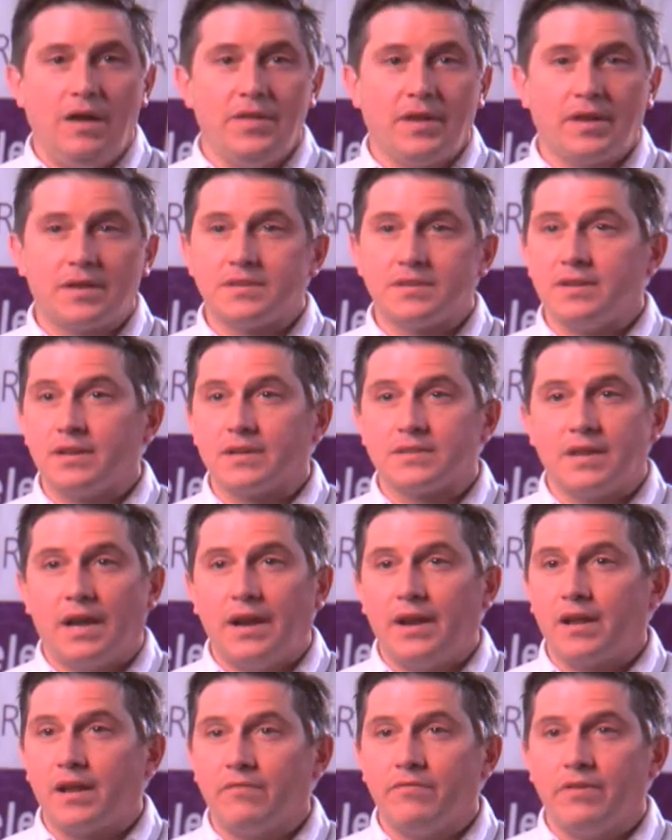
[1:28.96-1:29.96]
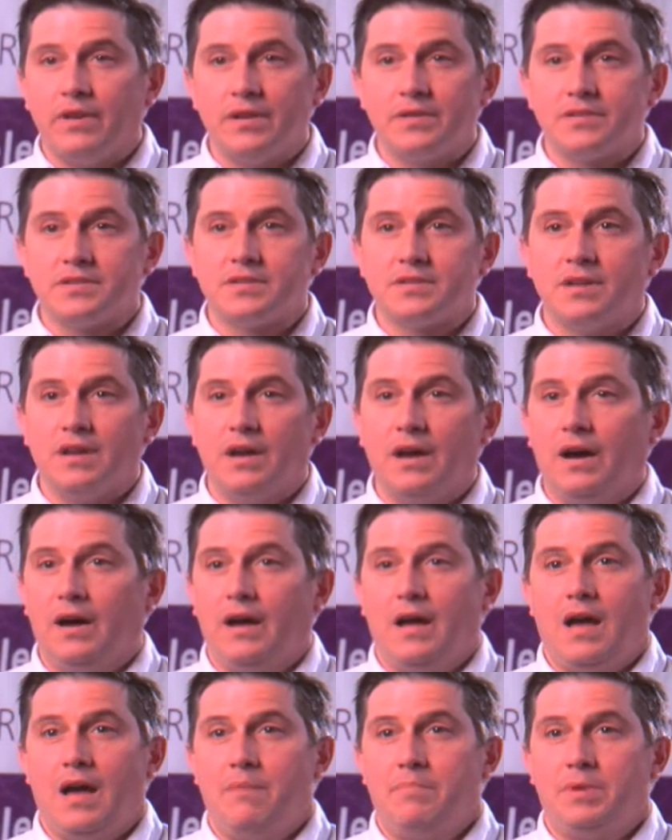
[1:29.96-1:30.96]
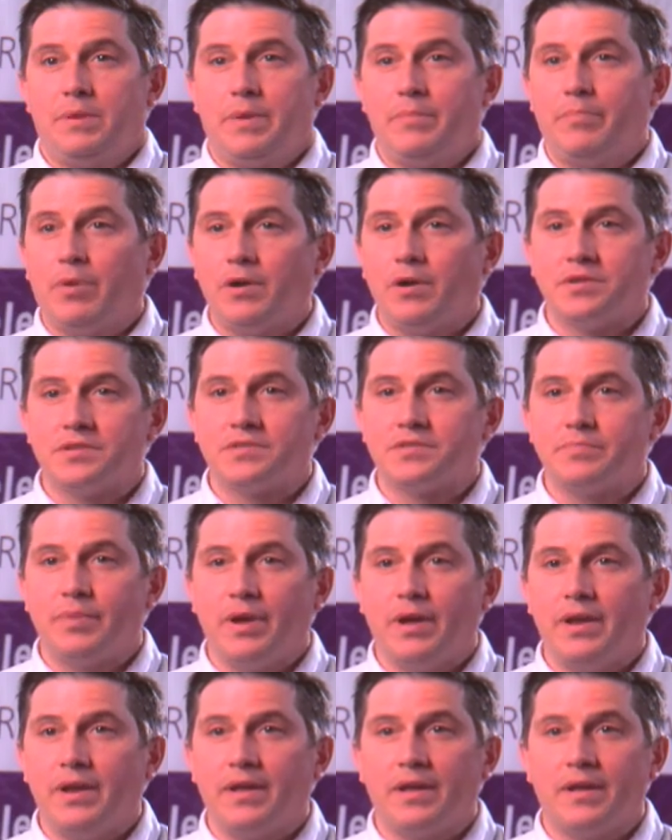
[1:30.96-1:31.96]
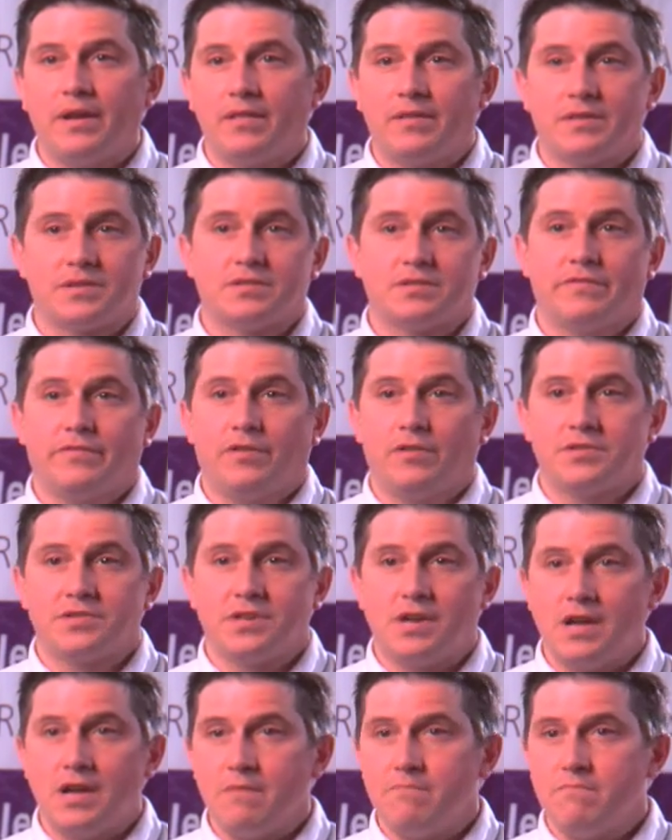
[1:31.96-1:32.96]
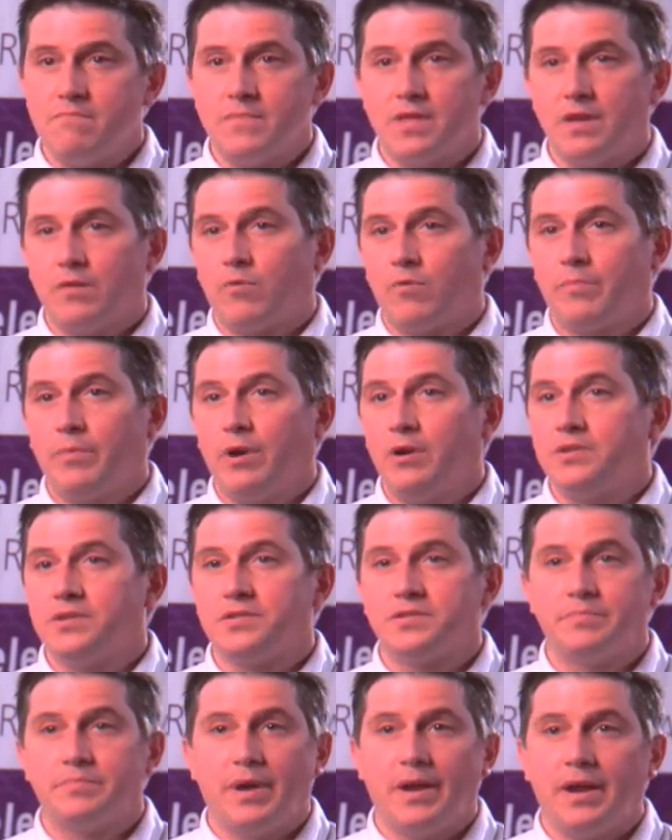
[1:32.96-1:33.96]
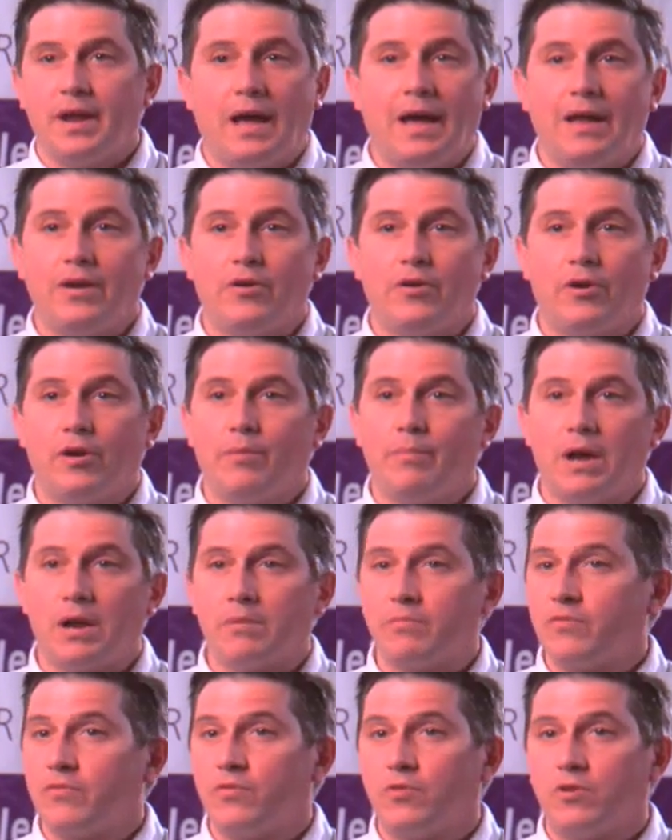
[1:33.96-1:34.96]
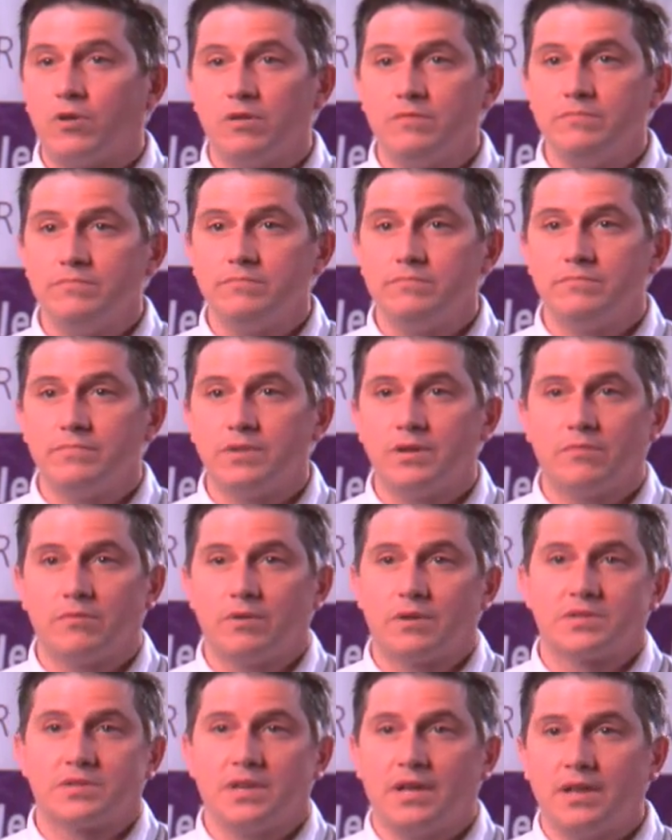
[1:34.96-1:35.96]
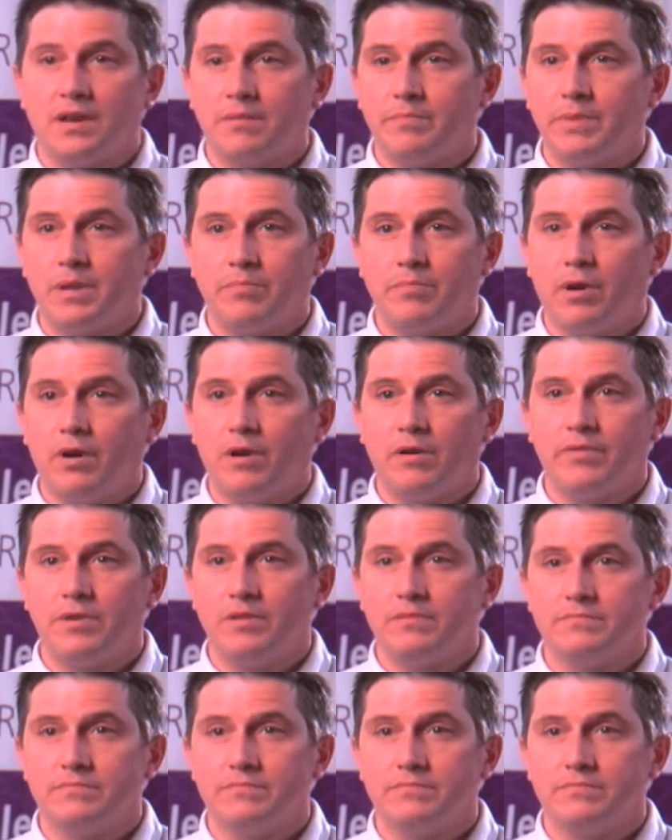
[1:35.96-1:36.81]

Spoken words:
think it's an exciting event. Happy to be participating in it. This is the first time that we're participating. I hadn't heard about it before, but we're excited to be a part of it.